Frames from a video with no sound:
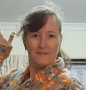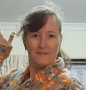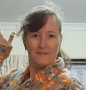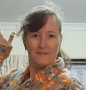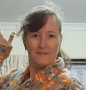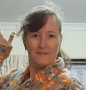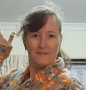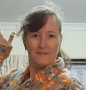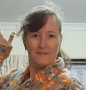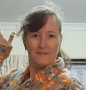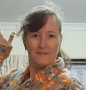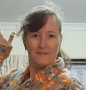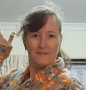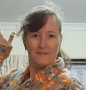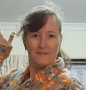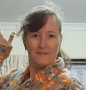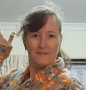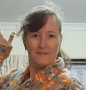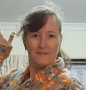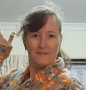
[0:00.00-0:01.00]

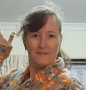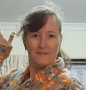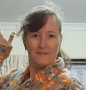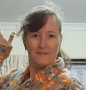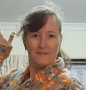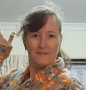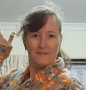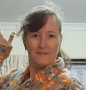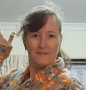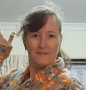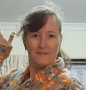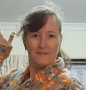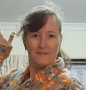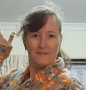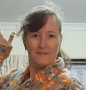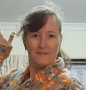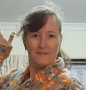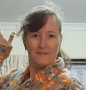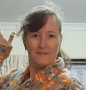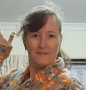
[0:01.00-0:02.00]

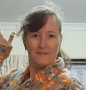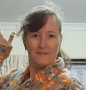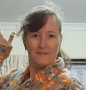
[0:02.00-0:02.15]
(no one is talking)